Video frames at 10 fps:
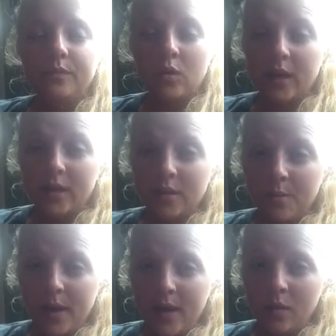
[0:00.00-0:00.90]
the
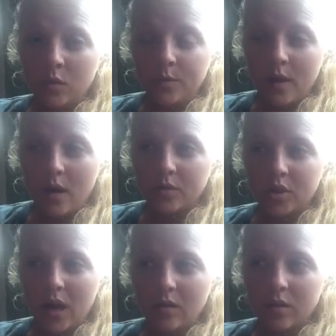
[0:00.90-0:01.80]
reason being was because
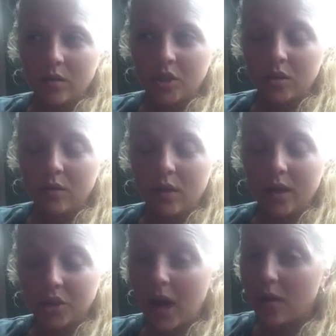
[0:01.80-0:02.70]

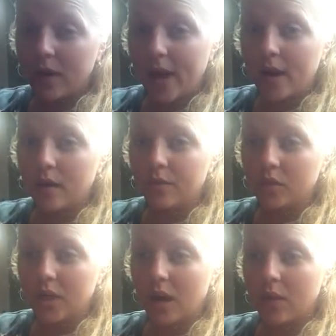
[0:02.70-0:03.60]

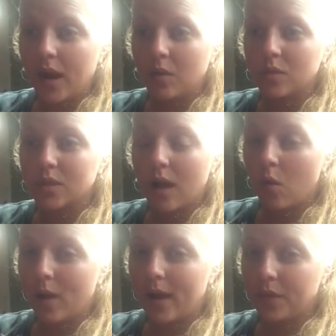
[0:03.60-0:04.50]
childcare was
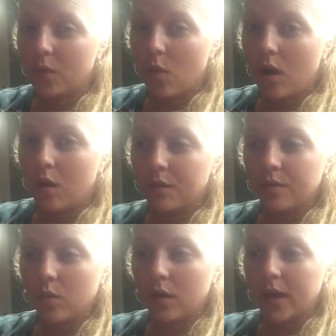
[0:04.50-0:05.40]
like way out the wall
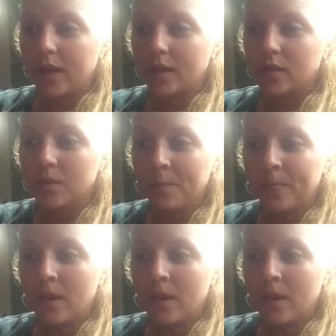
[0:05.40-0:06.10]
for four kids,